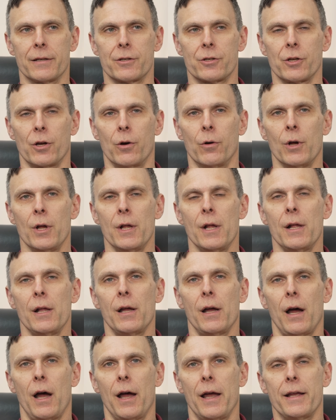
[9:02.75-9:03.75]
So
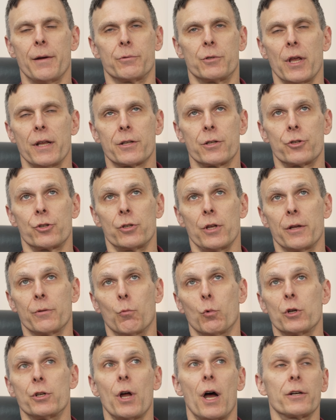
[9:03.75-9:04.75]
it
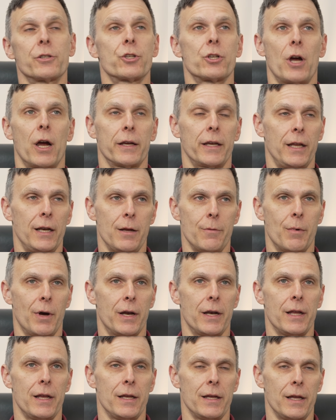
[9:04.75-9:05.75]
would not shock
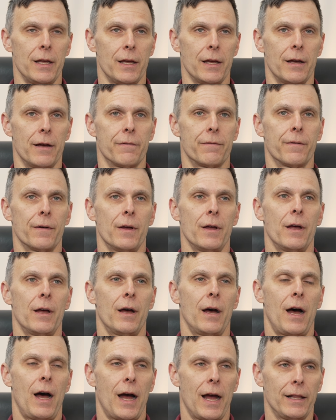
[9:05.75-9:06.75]
anybody if
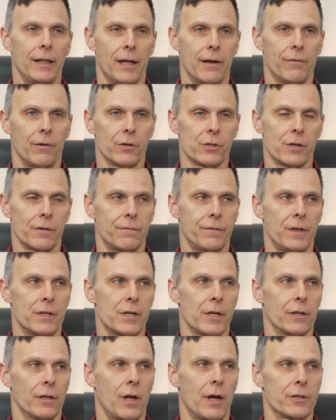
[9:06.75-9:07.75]
high levels of
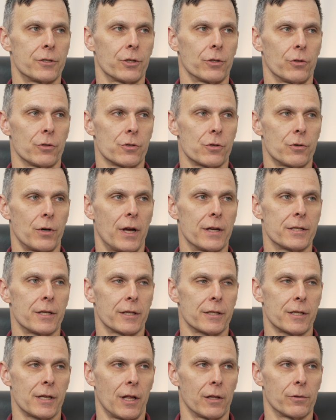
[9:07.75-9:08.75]
physiological stress
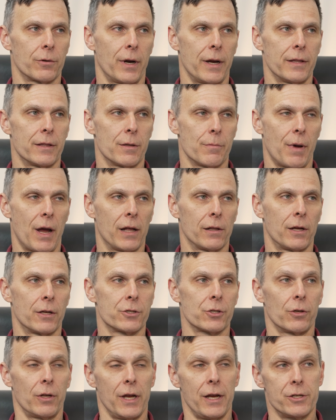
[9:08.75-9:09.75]
accelerate the
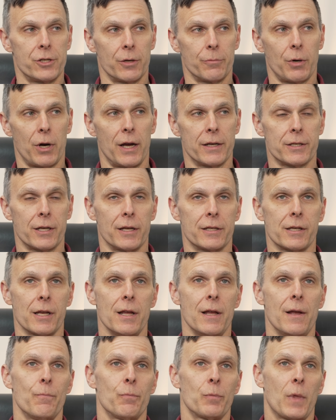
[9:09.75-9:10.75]
biological aging process.
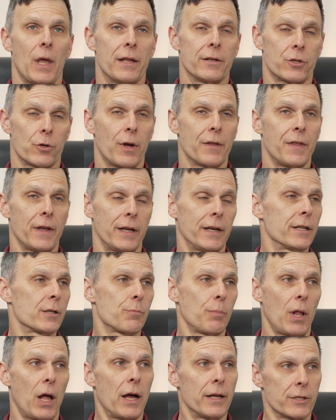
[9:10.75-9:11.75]
And so I think it is
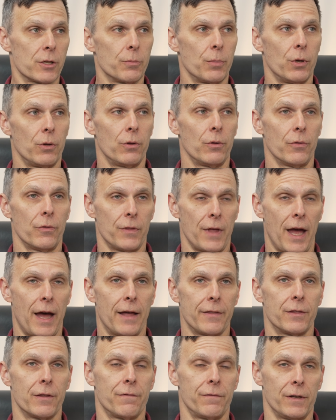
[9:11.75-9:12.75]
plausible
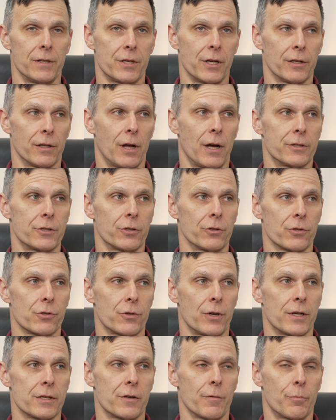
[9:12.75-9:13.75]
that the physiological
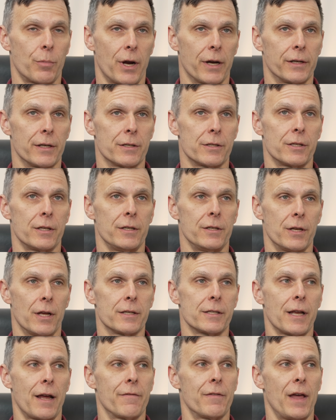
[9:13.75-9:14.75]
stress of pregnancy
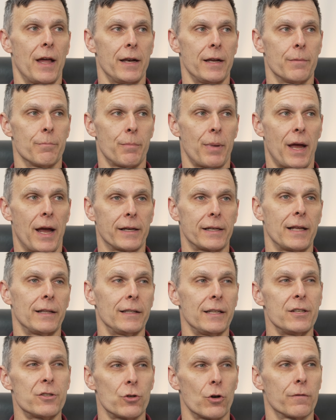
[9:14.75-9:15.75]
does have that impact,
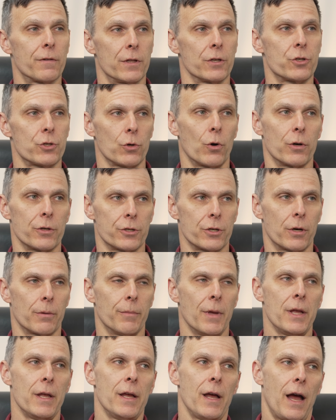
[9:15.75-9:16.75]
at least over the short term.
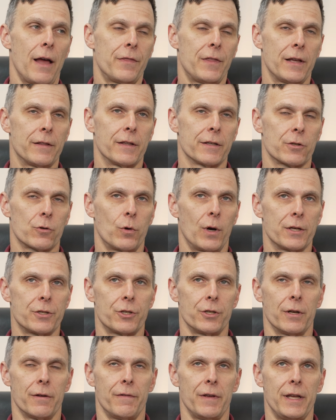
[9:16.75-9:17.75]
I think this
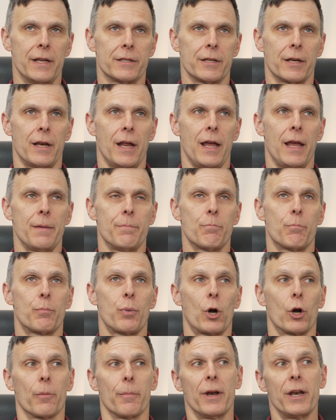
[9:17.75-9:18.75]
question of, is it a
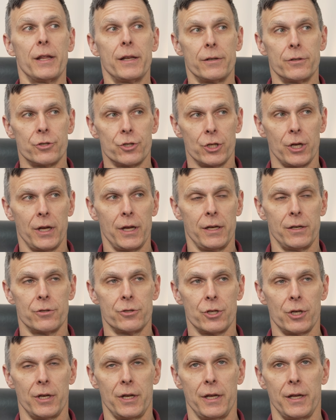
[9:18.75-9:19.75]
permanent
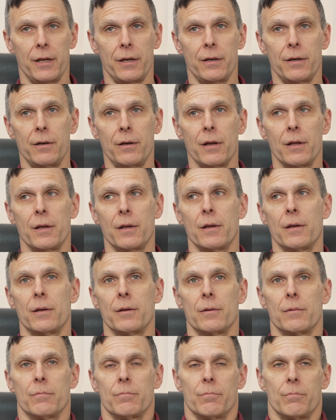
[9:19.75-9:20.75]
change in
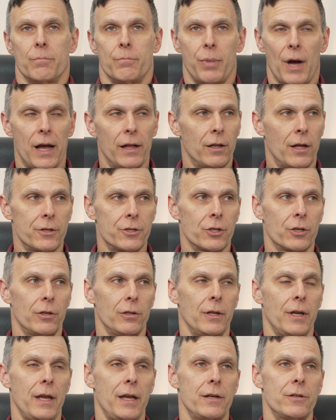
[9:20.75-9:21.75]

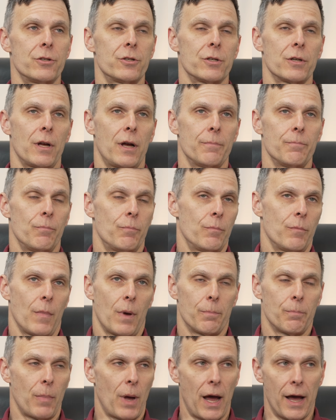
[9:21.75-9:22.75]
biological age?
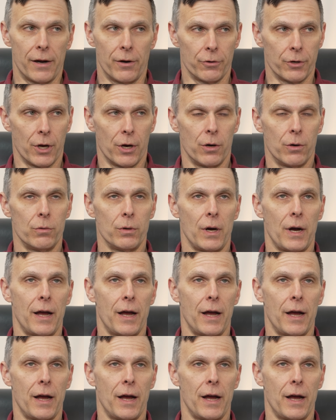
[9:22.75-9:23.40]
I don't know.